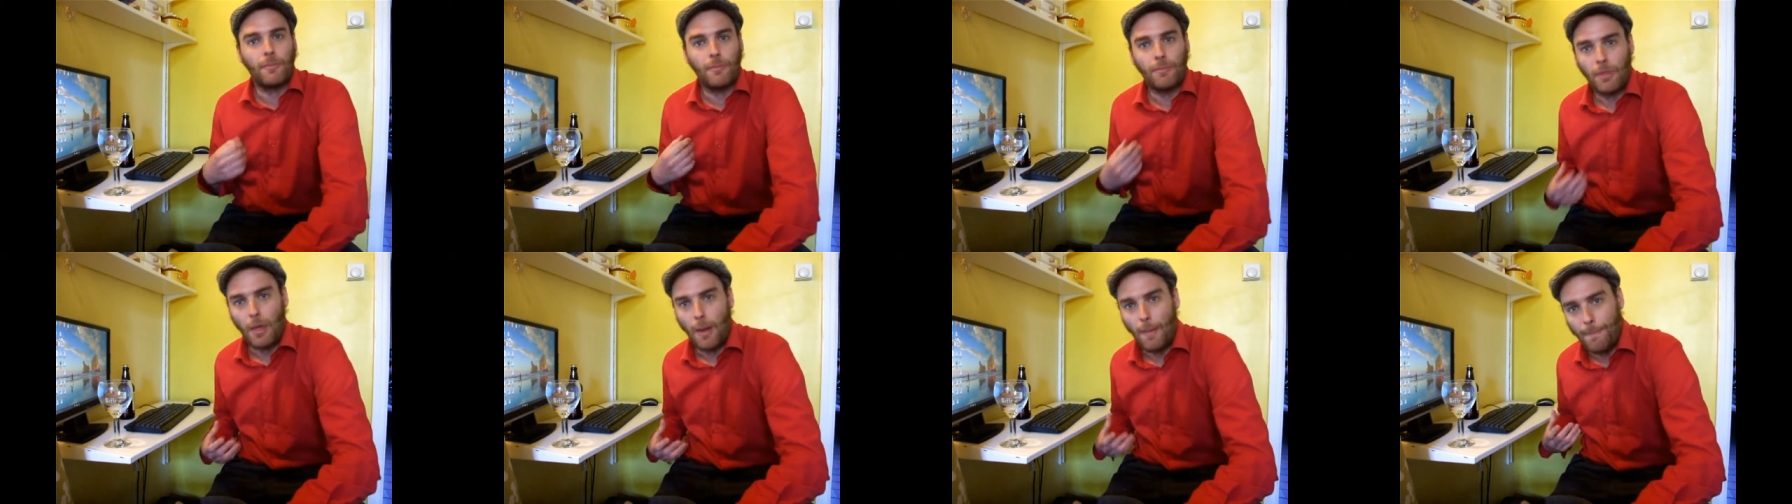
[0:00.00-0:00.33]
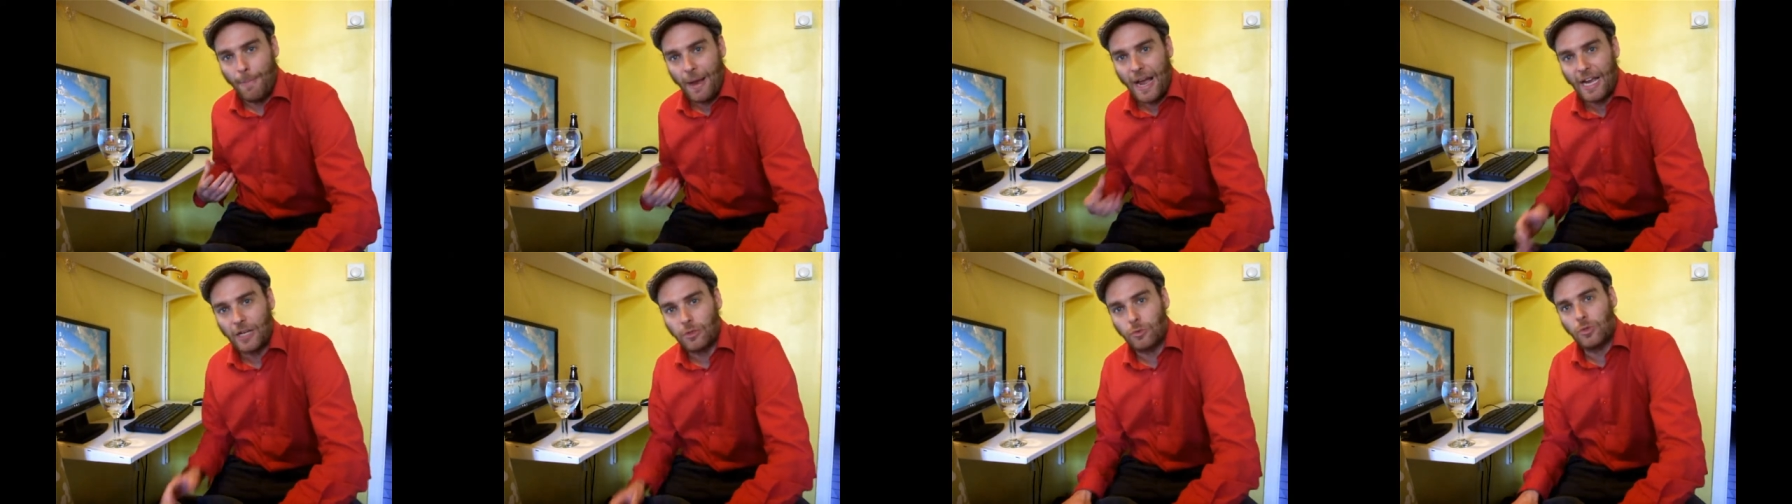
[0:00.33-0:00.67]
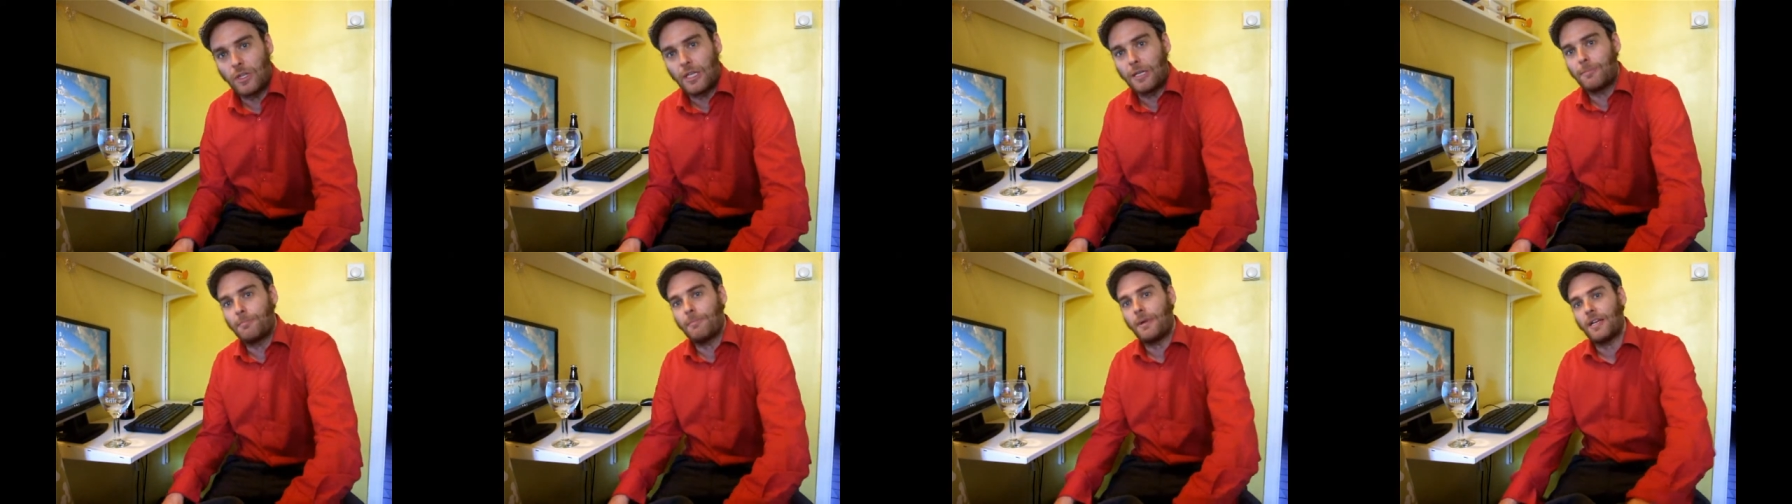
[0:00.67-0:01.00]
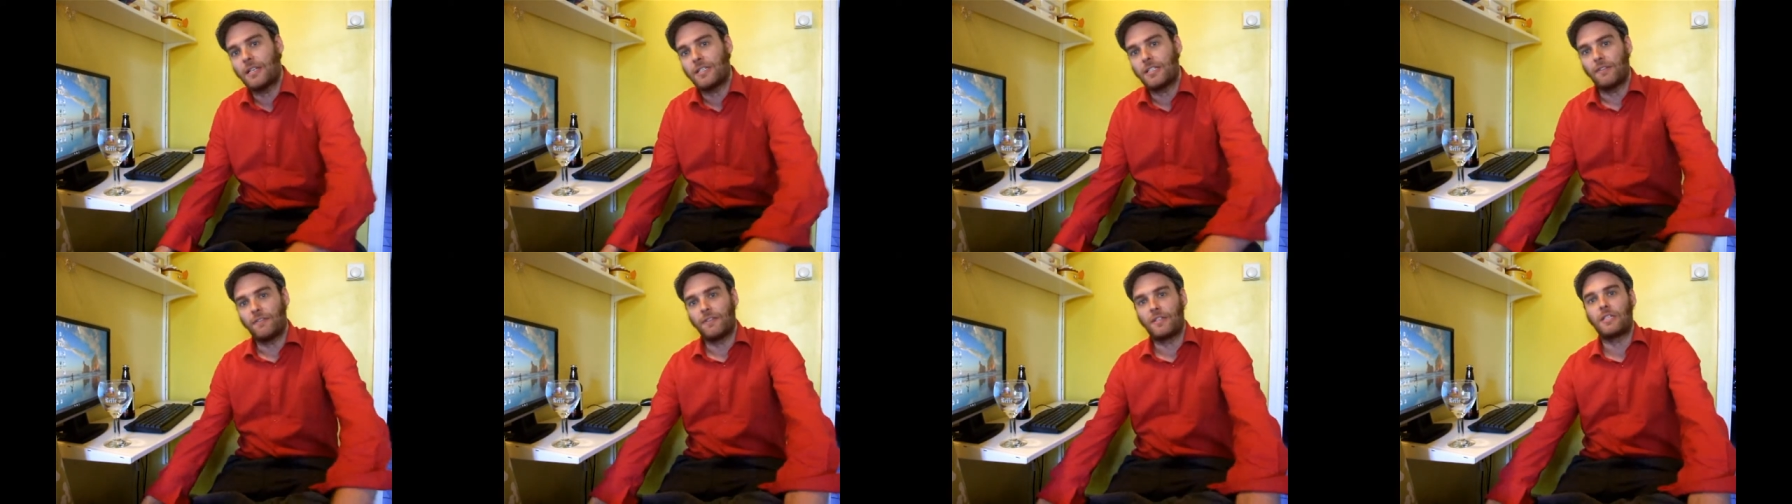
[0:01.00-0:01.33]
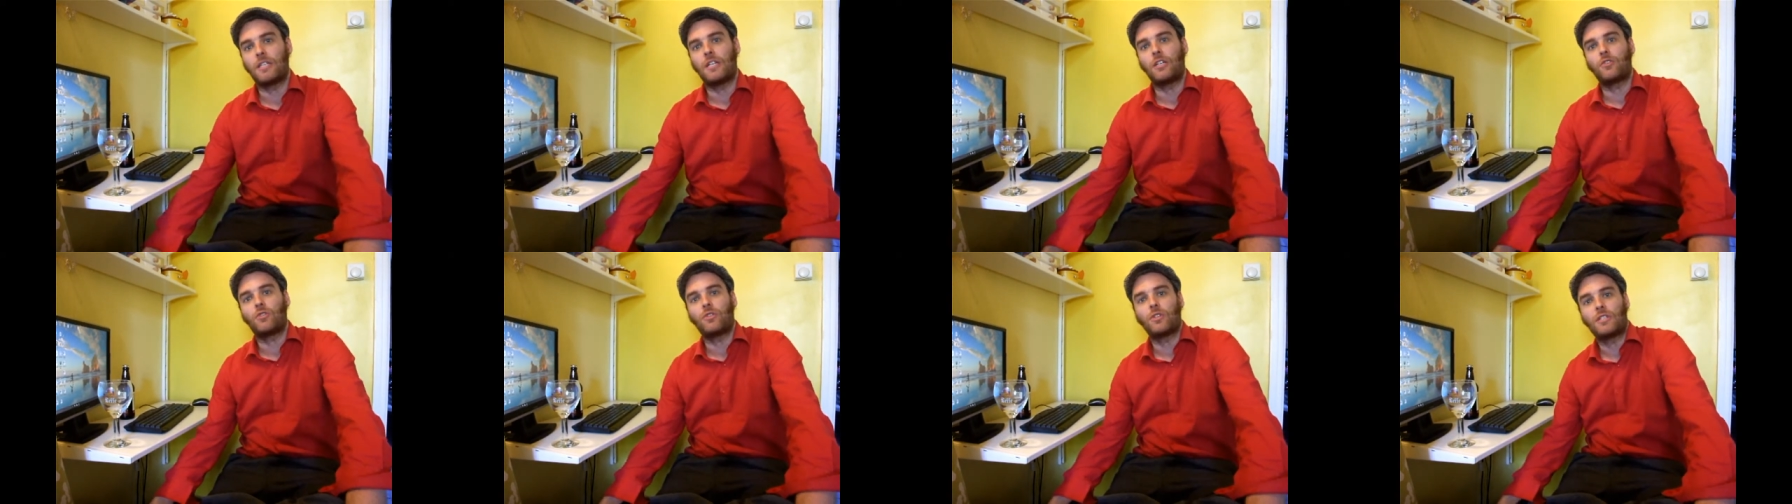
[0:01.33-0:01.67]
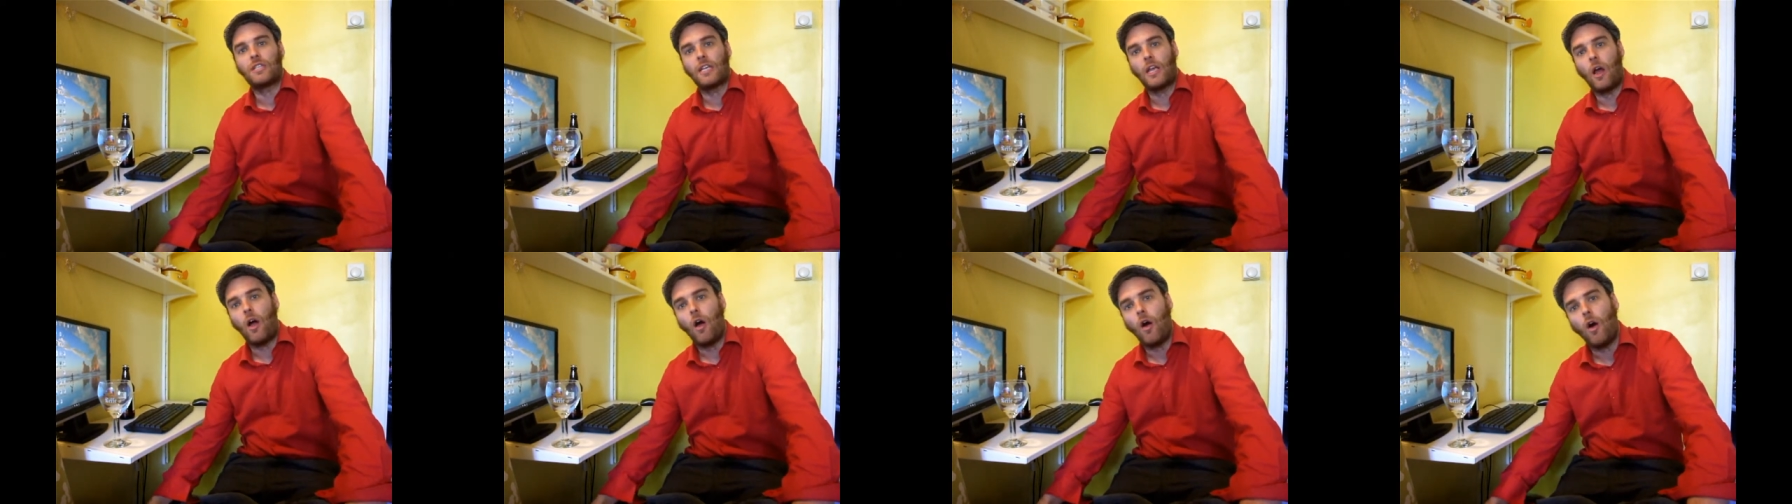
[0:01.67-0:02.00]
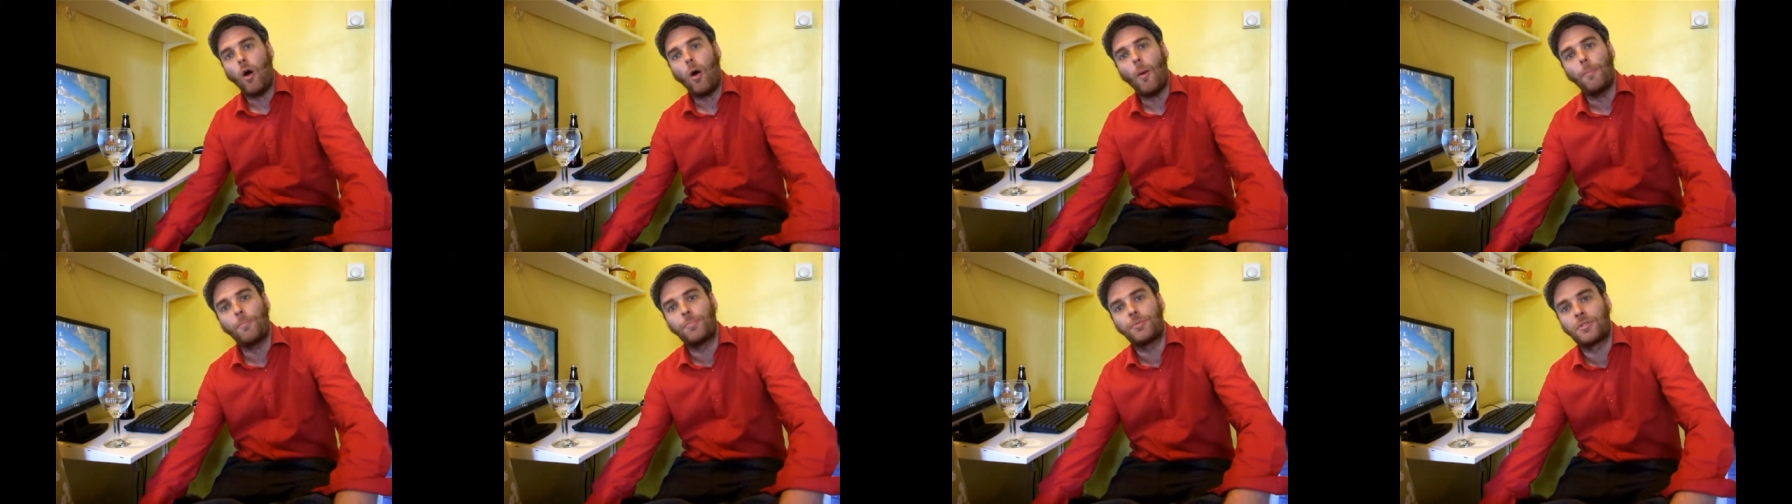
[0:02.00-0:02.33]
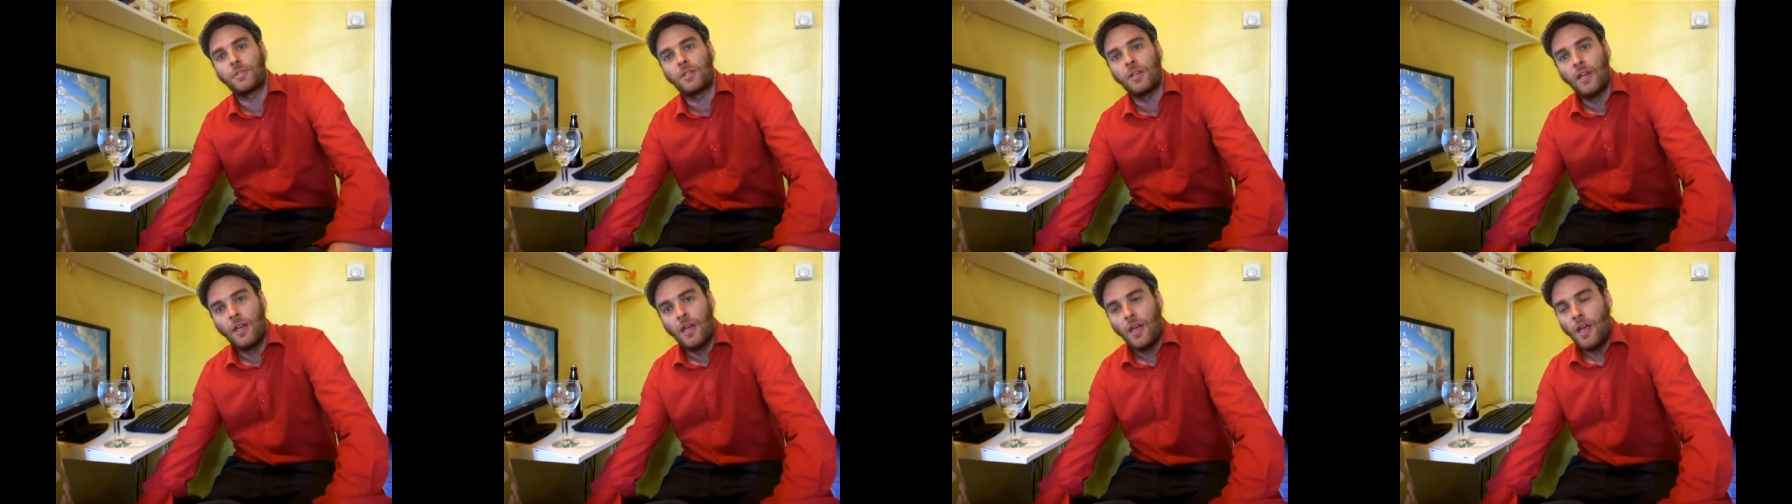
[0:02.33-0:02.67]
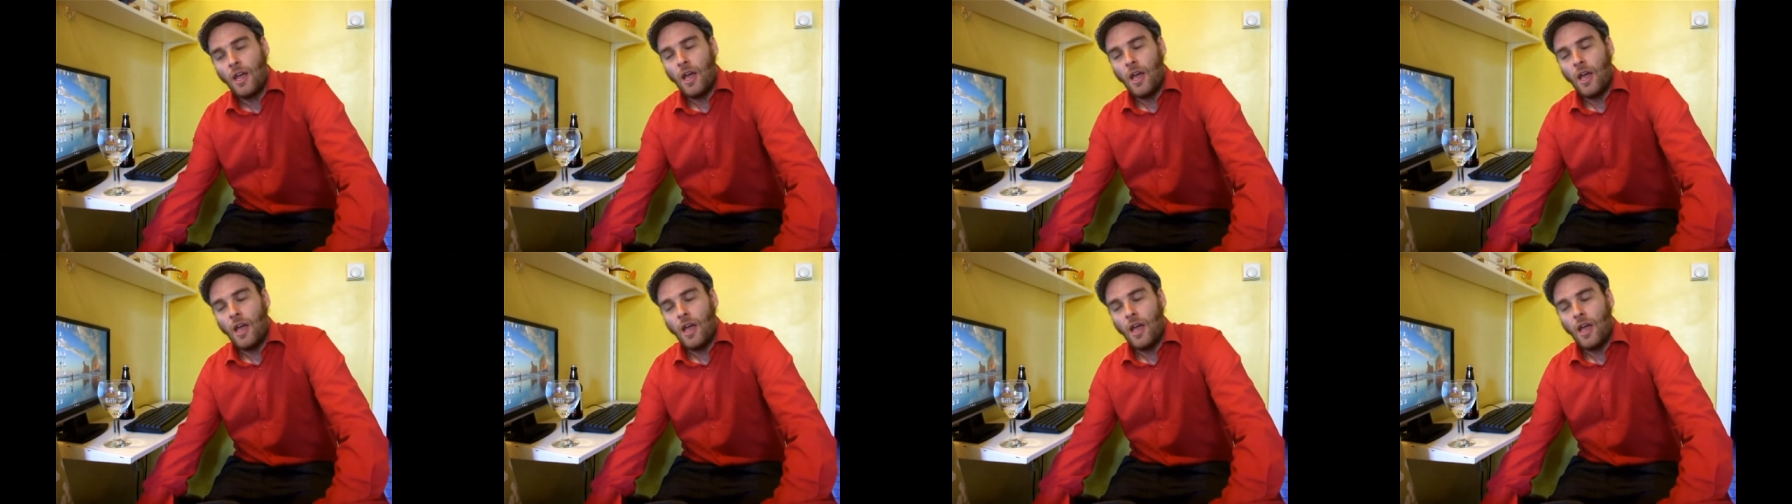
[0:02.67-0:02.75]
that are packed with these massive citrusy hops